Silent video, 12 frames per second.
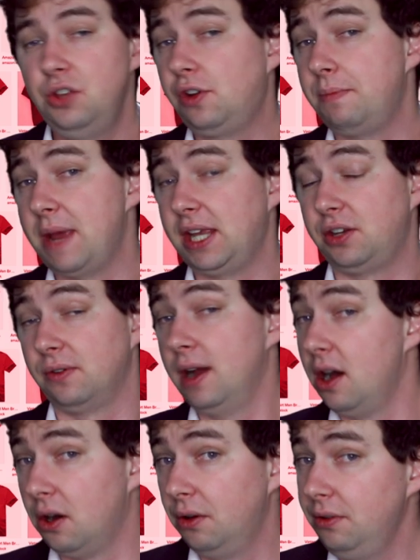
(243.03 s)
You could make your
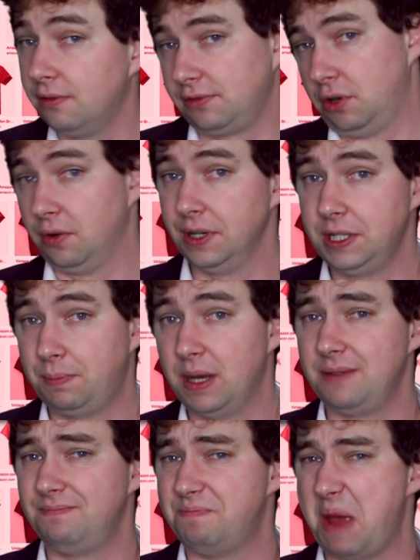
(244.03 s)
own, of course,
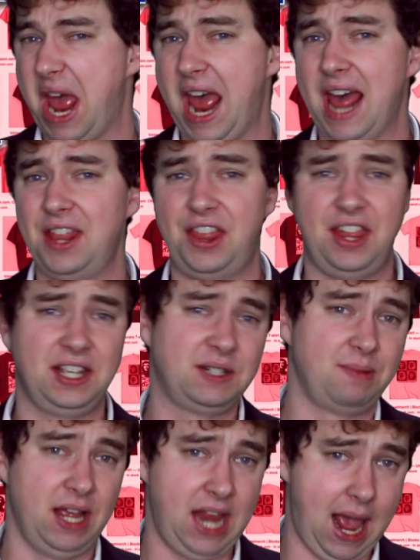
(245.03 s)
but bad
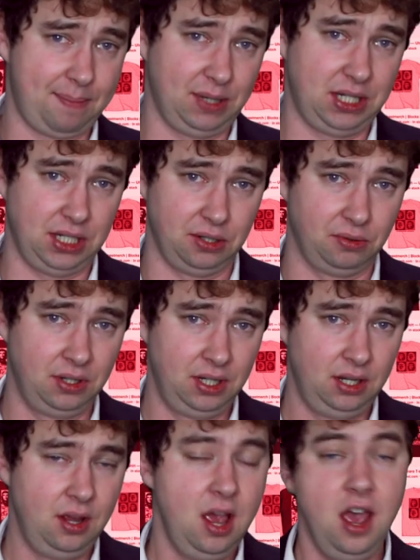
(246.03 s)
things might happen to you.
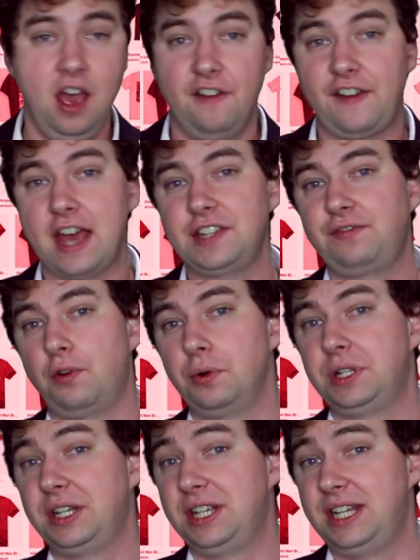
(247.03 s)
Fast
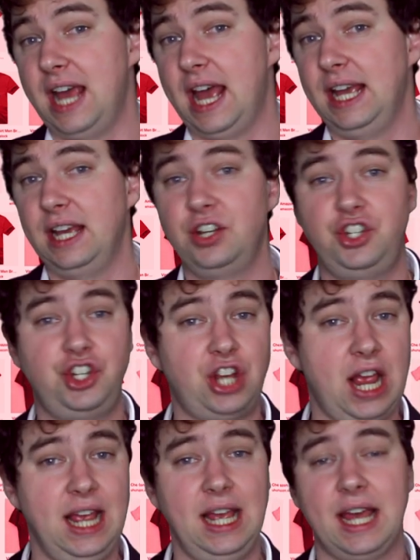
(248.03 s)
forward to today, and
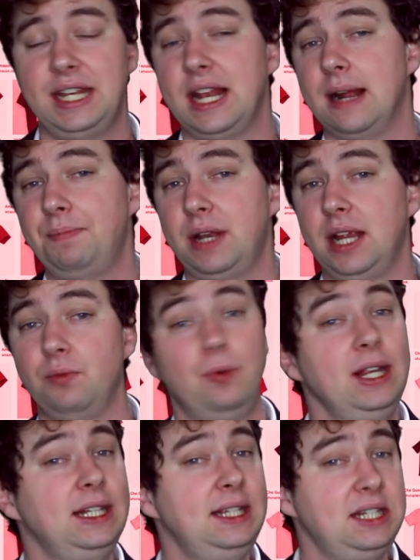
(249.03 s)
Che ended up in a
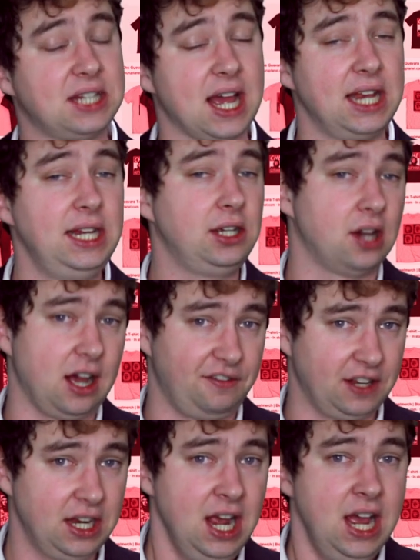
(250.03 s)
really tiny
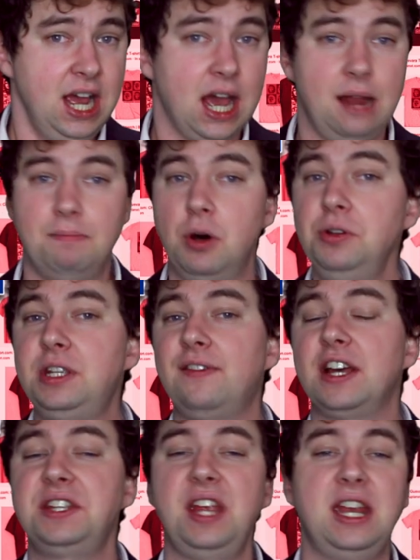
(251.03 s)
coffin, and most
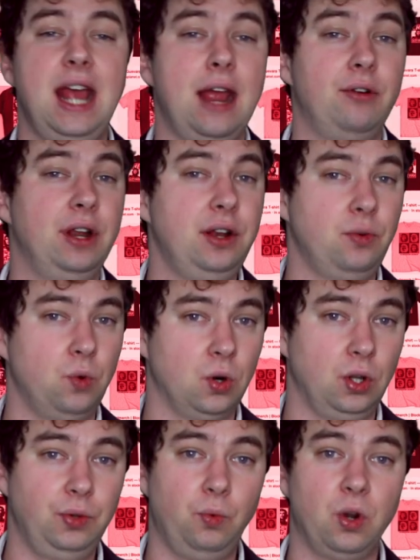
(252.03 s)
of us inherited a
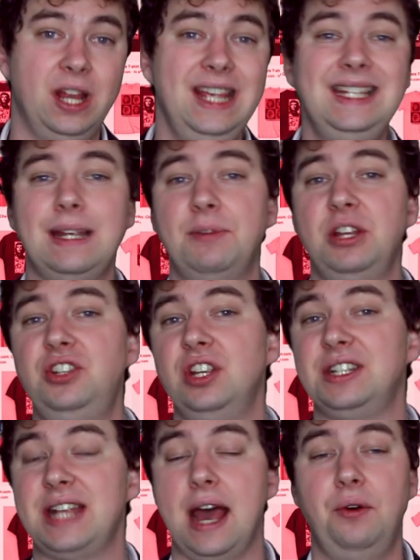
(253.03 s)
world where his image
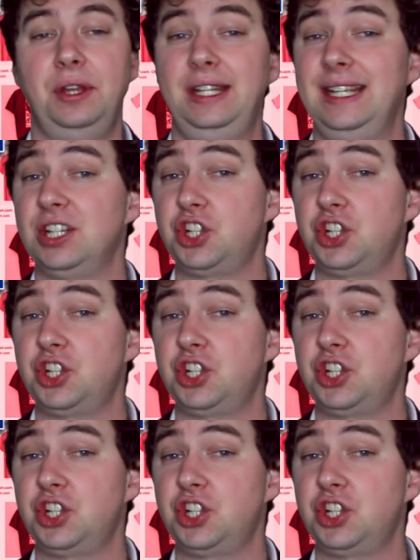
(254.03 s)
is now in the